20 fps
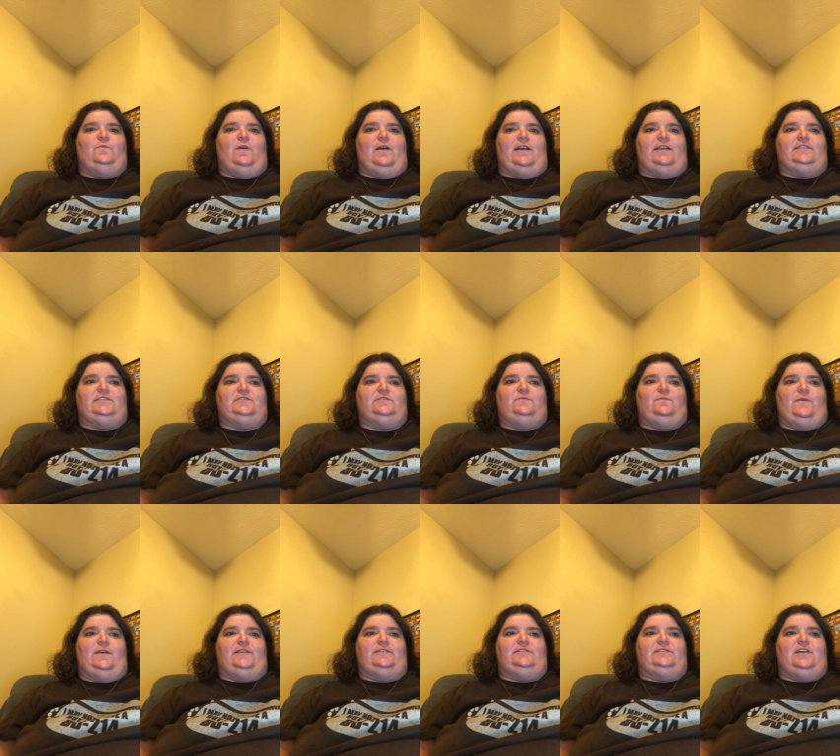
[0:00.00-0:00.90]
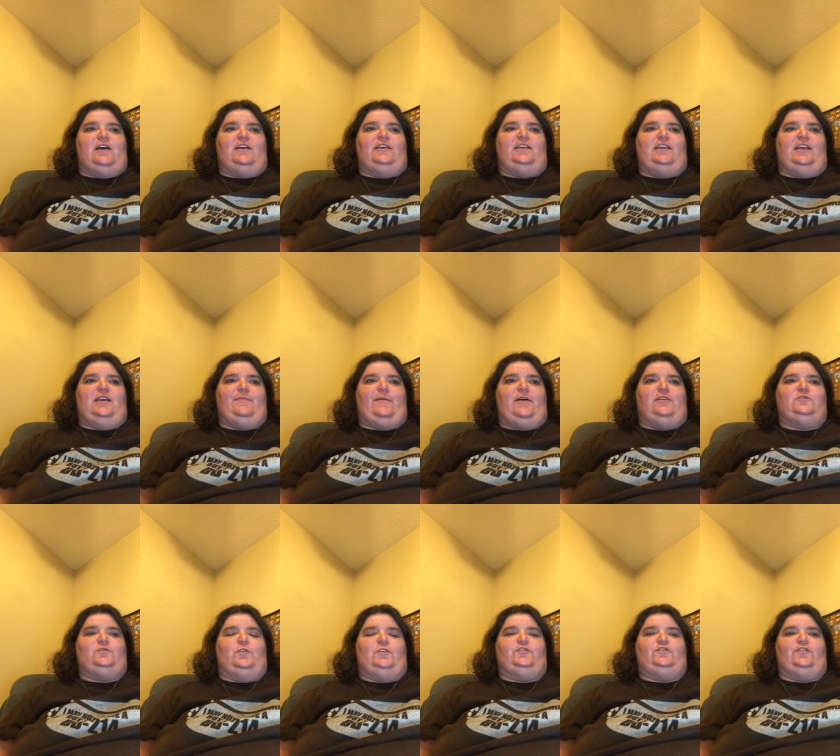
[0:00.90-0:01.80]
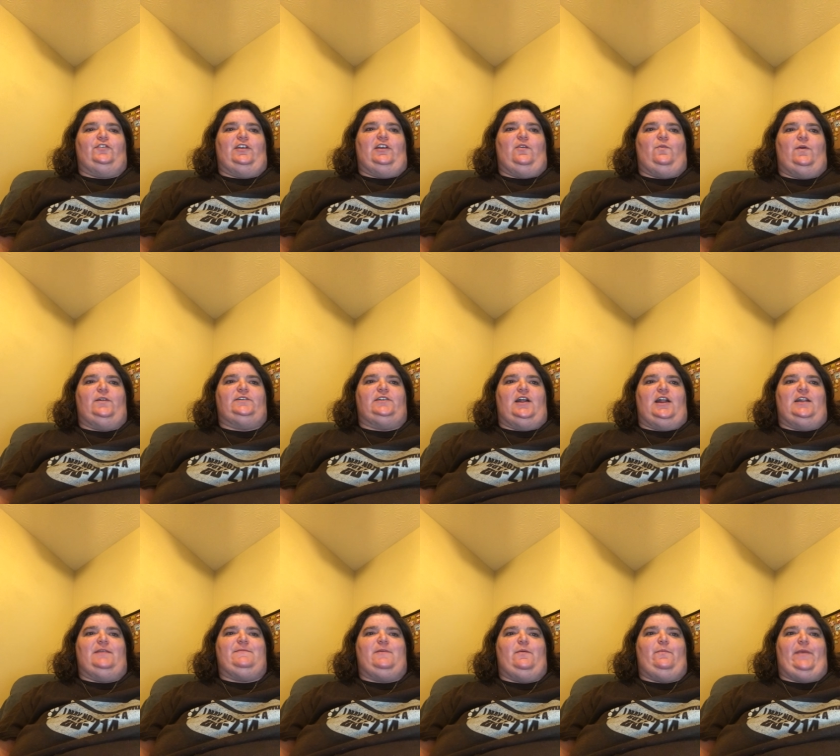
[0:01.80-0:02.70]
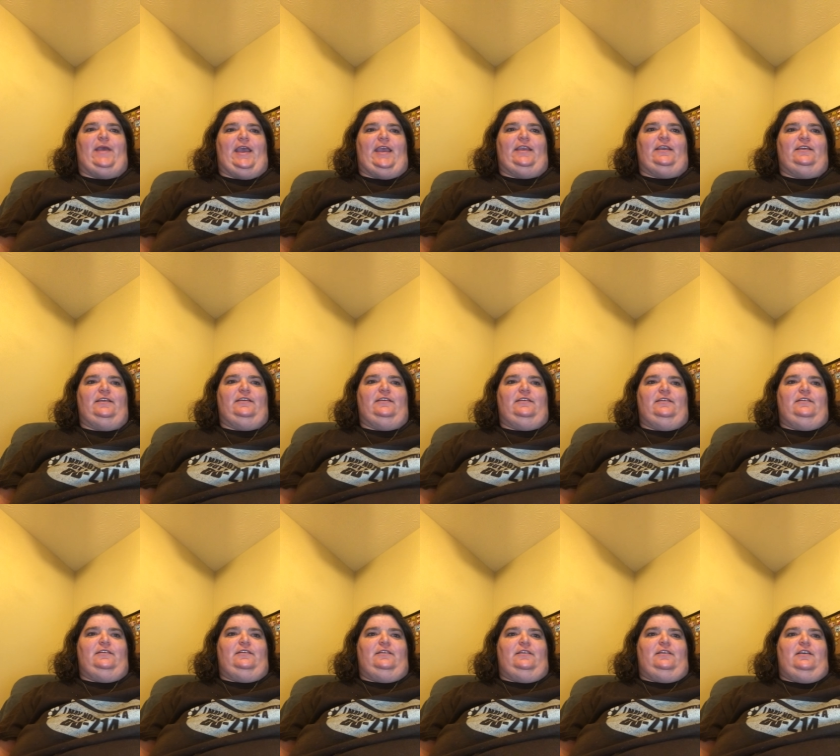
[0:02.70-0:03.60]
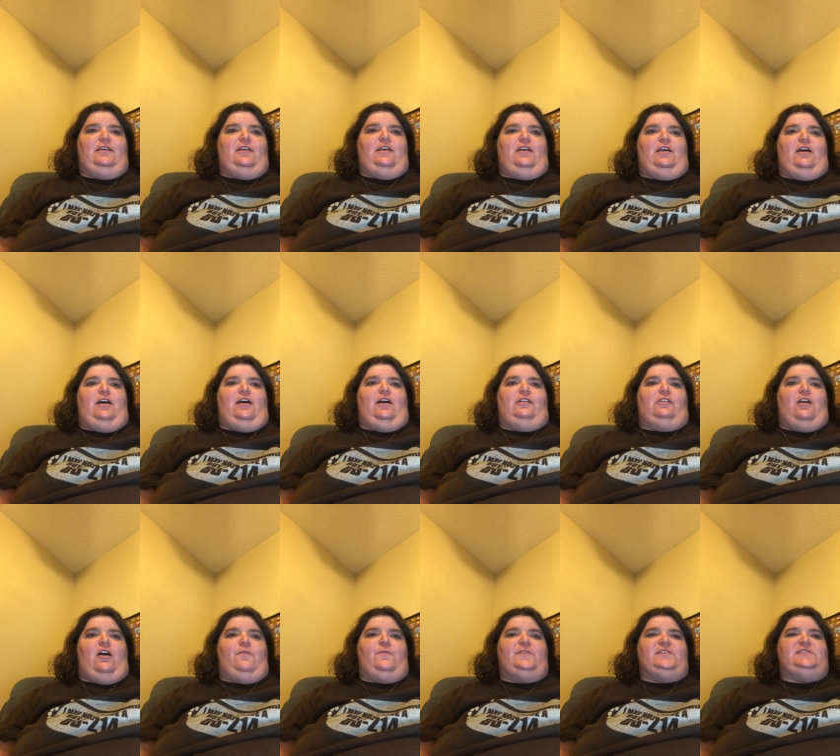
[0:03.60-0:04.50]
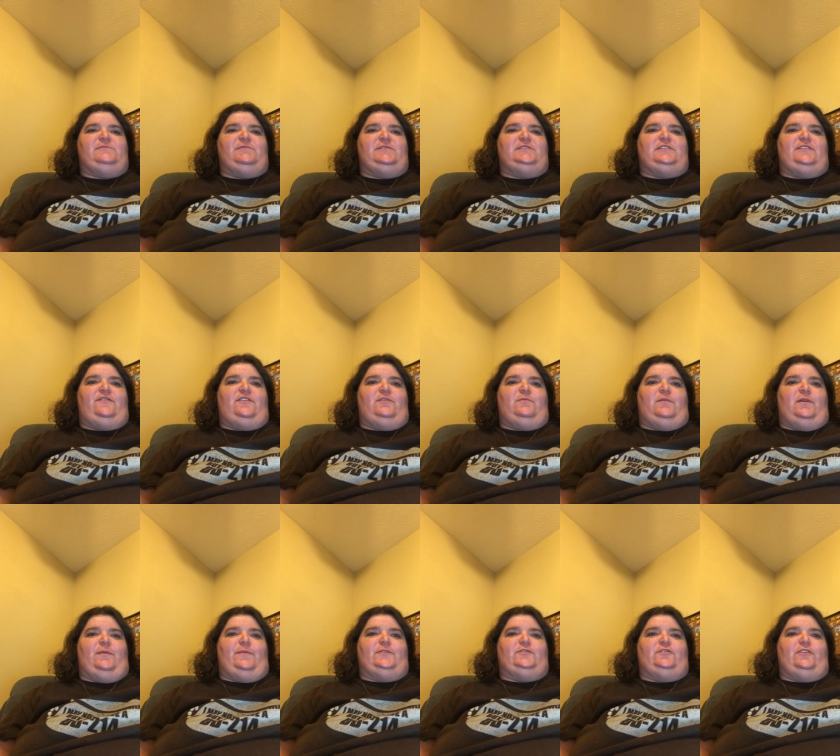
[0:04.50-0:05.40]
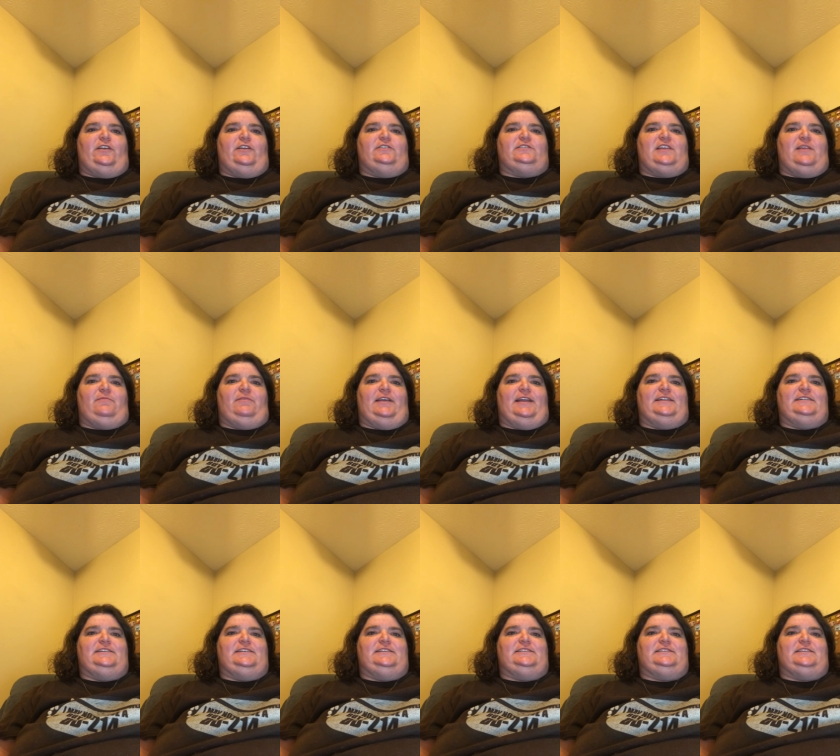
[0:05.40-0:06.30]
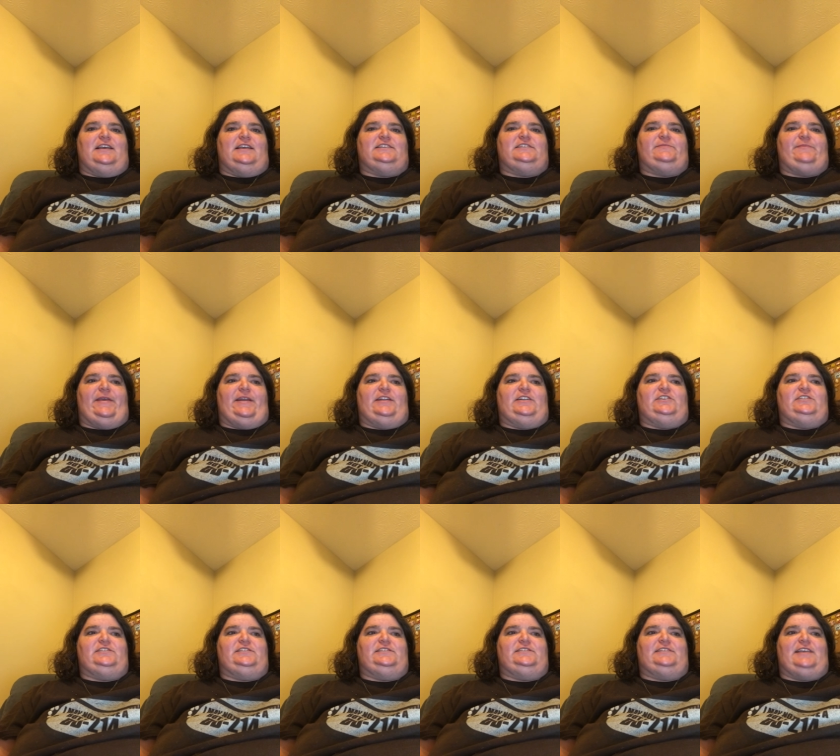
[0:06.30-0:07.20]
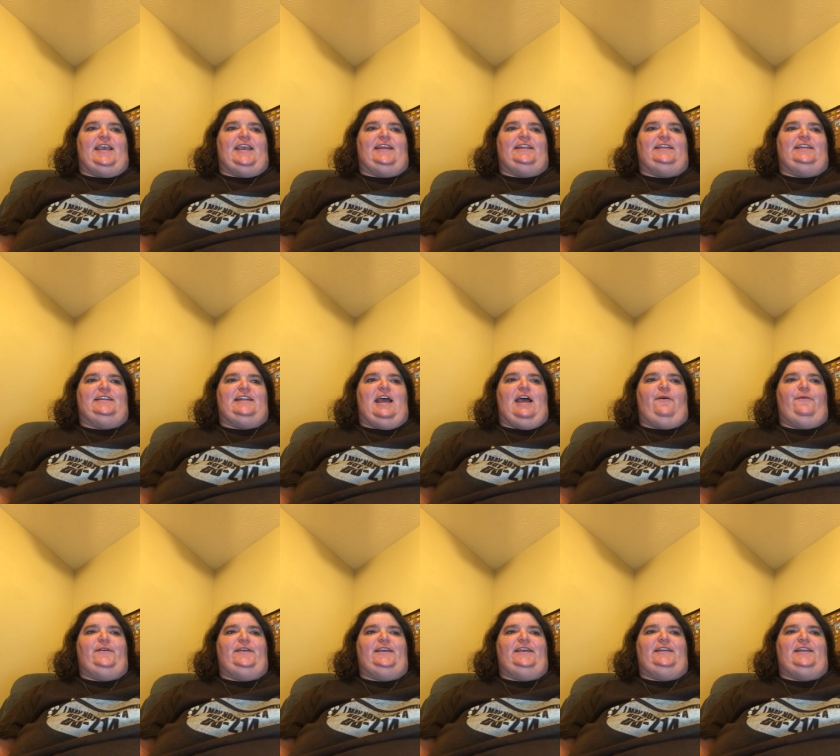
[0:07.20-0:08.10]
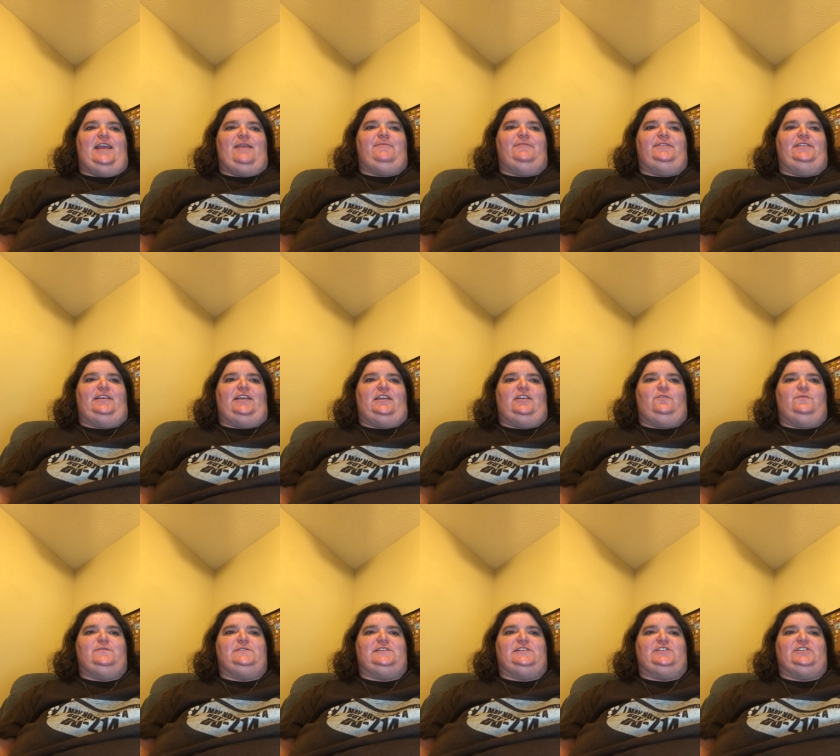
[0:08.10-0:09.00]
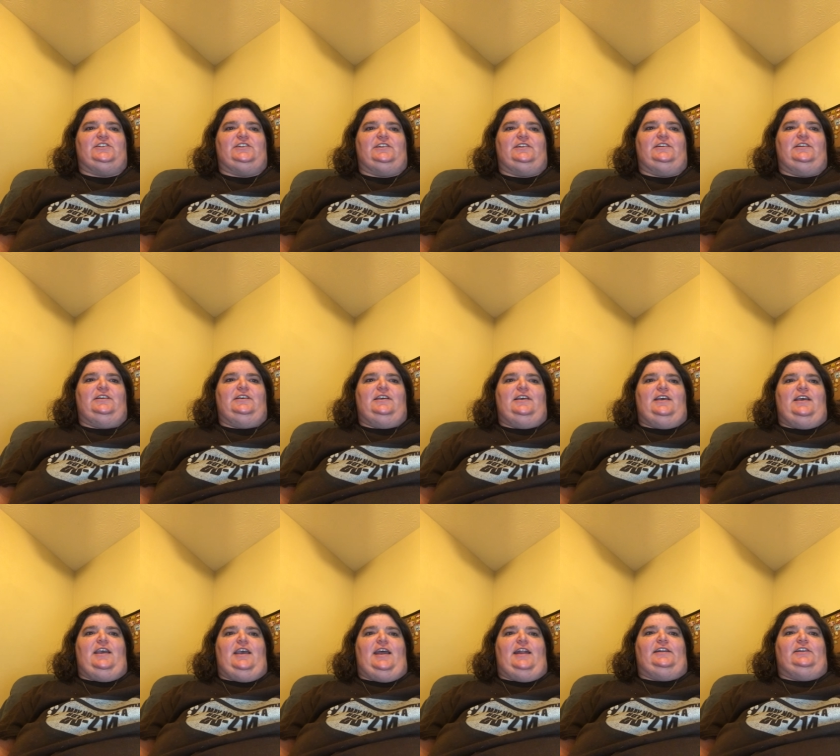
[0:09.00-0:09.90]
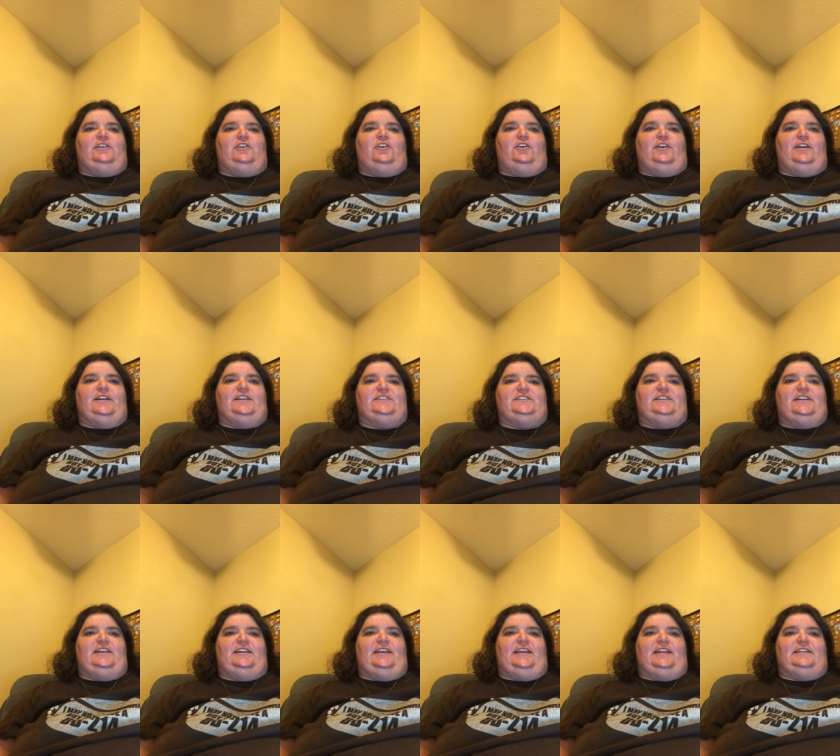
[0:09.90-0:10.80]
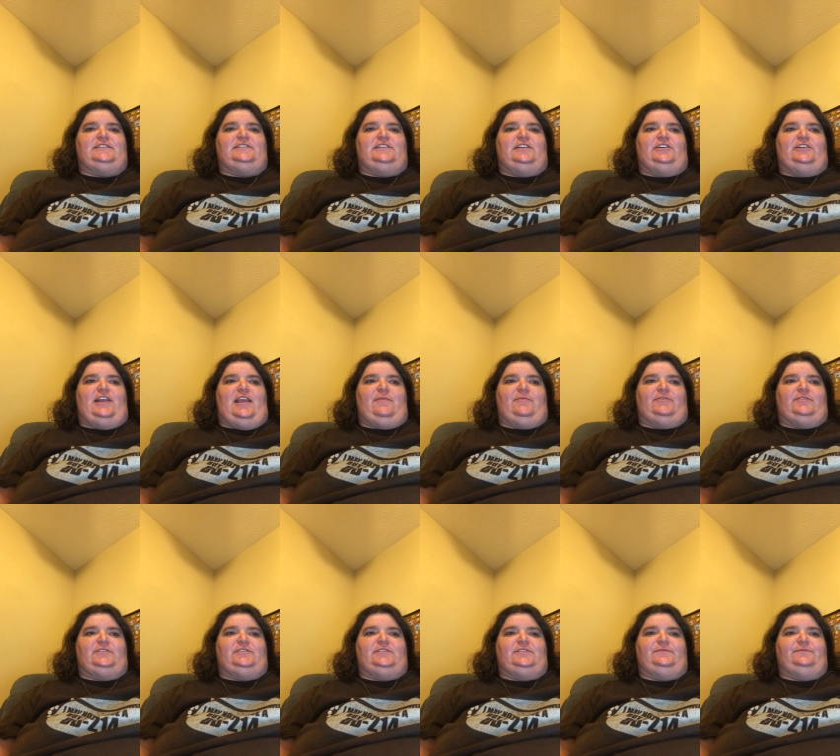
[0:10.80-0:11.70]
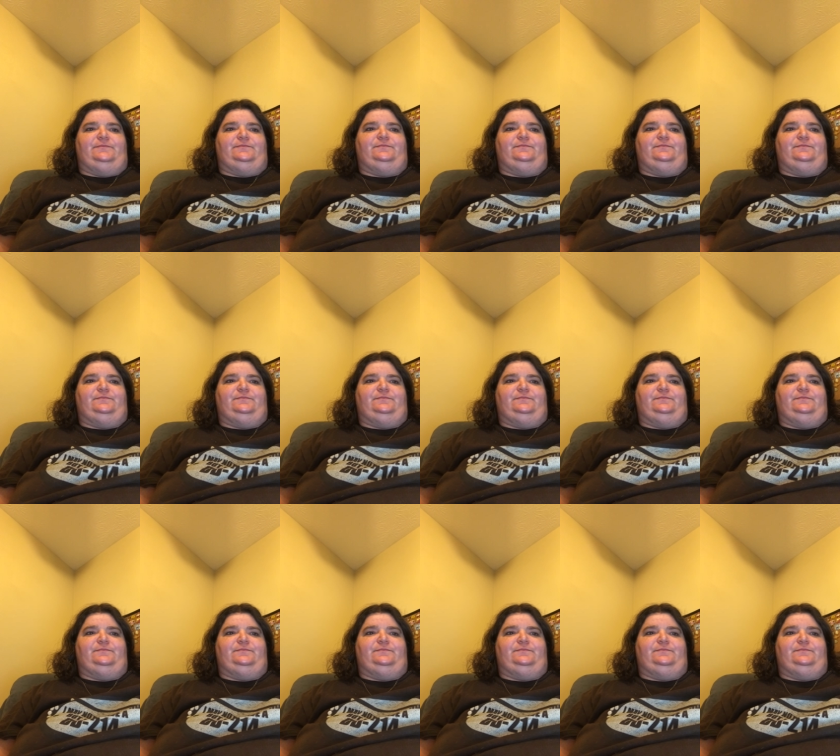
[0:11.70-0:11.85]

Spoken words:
was when talking about torture in Guantanamo Bay. Along with specific perpetrators, I plan to discuss Spanish society and how it enabled the Inquisition and encouraged it against their neighbors.